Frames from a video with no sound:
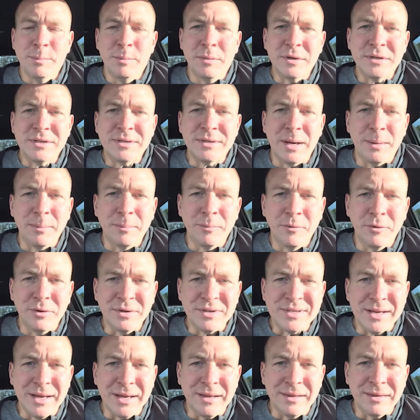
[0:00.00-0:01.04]
some will
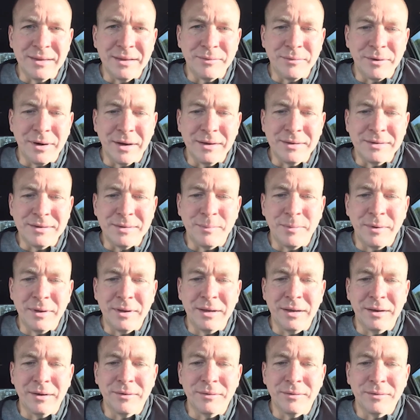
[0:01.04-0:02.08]
say that right
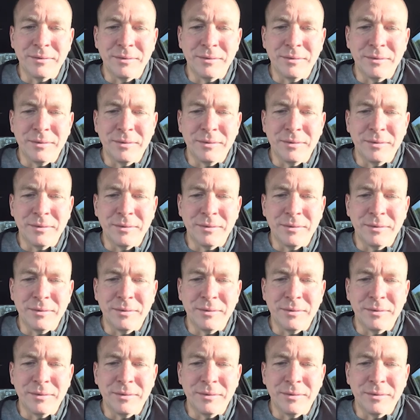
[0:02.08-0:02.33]
you know